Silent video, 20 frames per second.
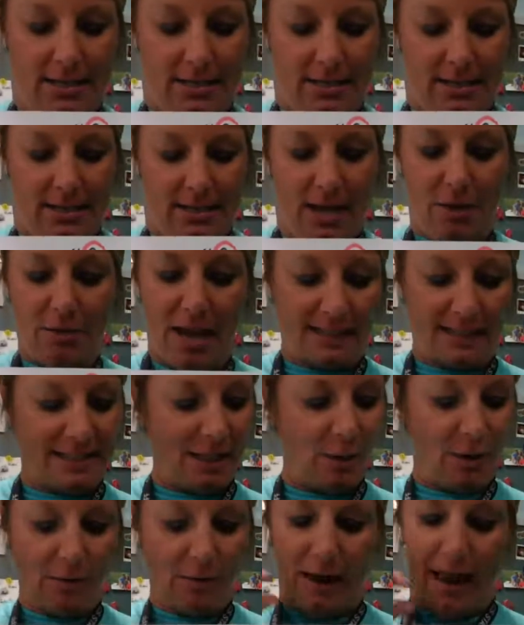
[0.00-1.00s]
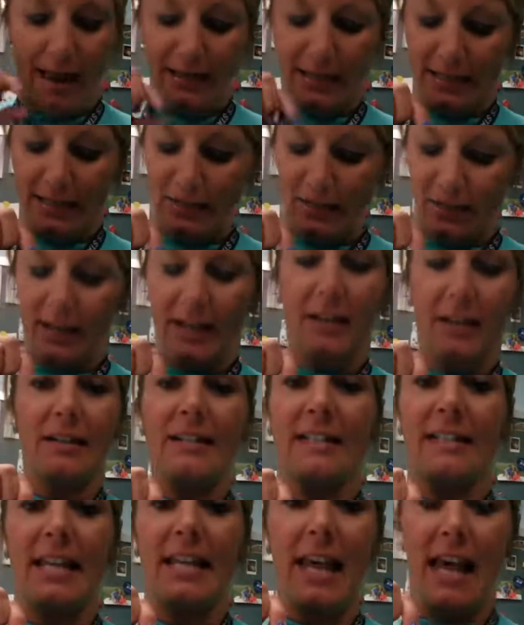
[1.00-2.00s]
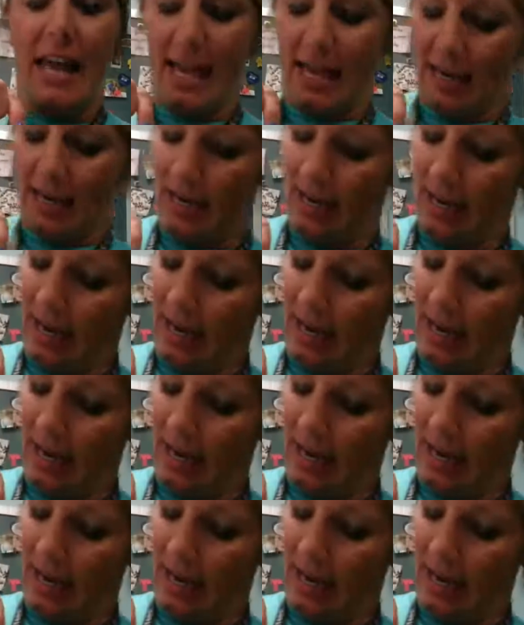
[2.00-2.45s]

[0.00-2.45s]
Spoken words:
Okay, so we're rounding to the nearest 10,